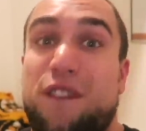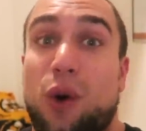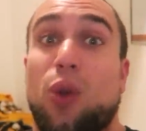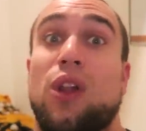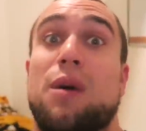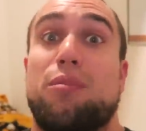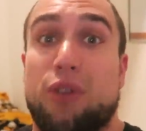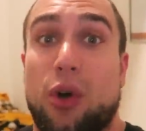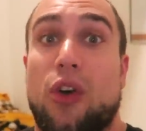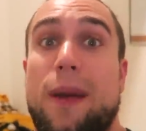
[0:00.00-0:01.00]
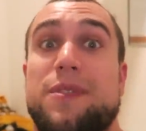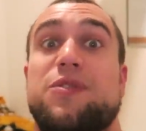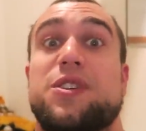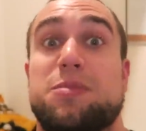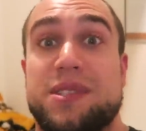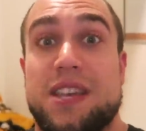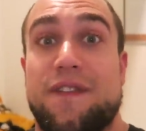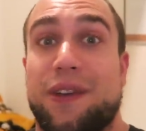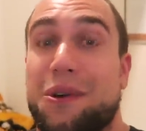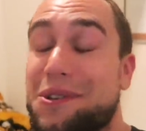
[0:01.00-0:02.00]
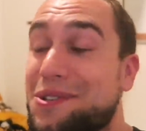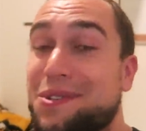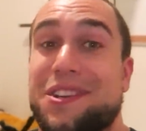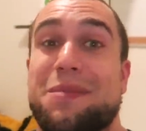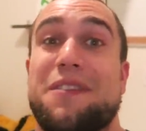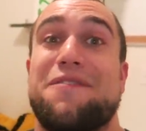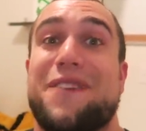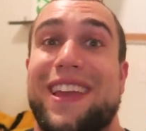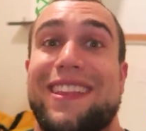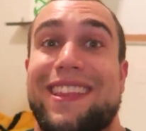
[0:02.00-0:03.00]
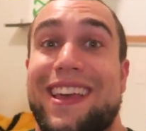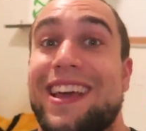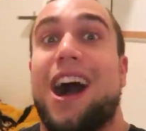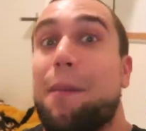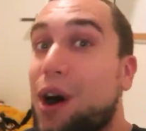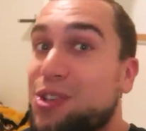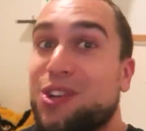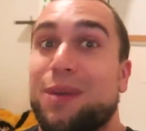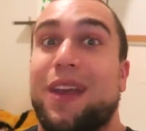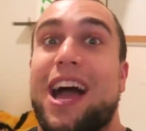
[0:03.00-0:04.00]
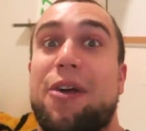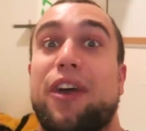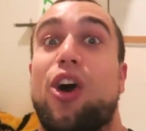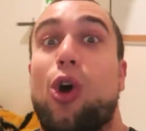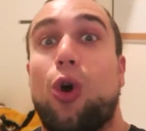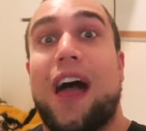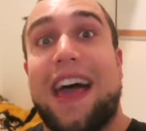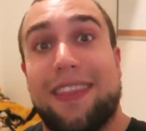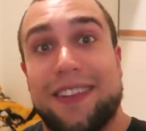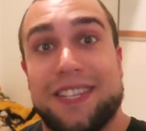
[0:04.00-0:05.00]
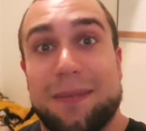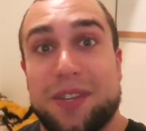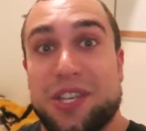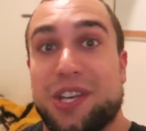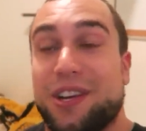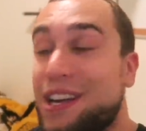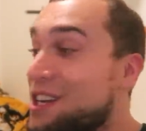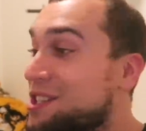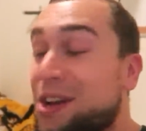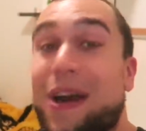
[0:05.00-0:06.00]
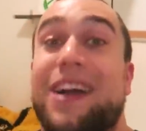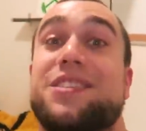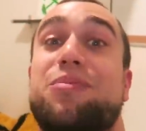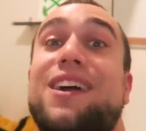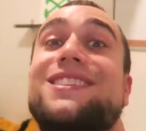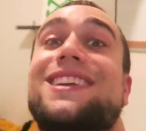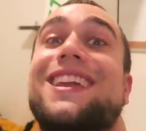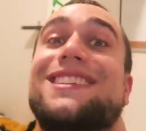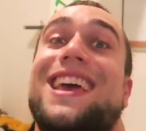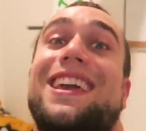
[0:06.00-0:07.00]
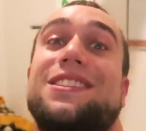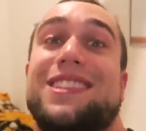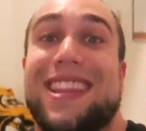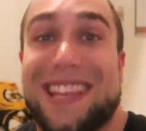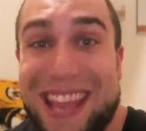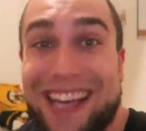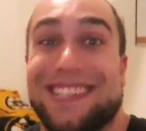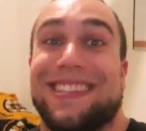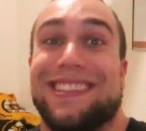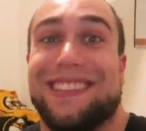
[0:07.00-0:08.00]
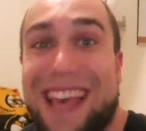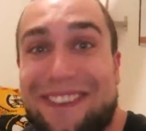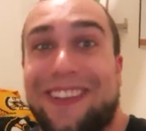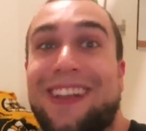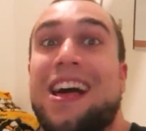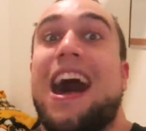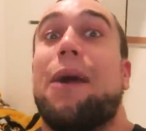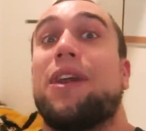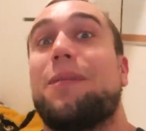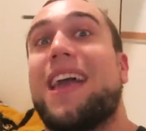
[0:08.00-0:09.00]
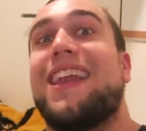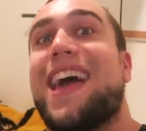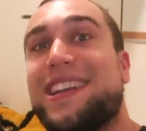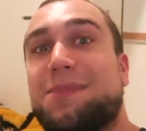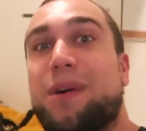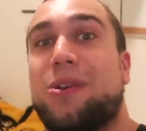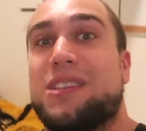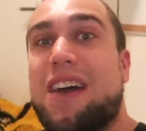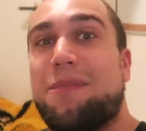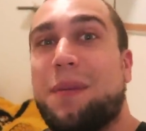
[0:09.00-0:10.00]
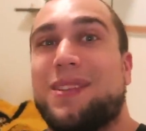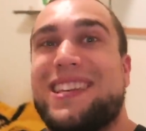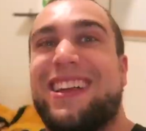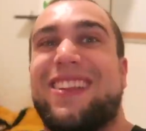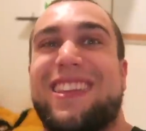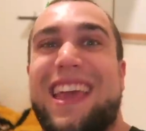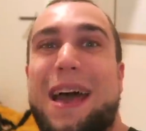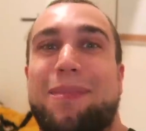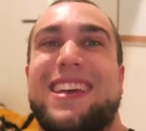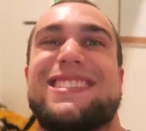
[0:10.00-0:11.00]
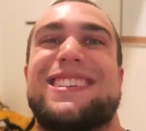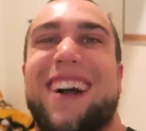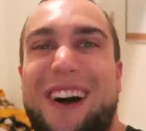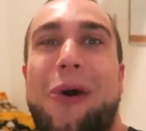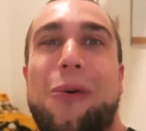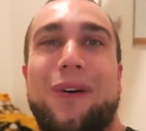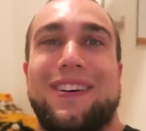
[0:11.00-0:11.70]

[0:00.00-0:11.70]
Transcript: full programs for specific goals, so it's going to be freaking lit. I'm also going to be hiring a whole athlete team this year, so Exerprise is getting taken to the next level. I want to be at expos having people download the app. Let's go!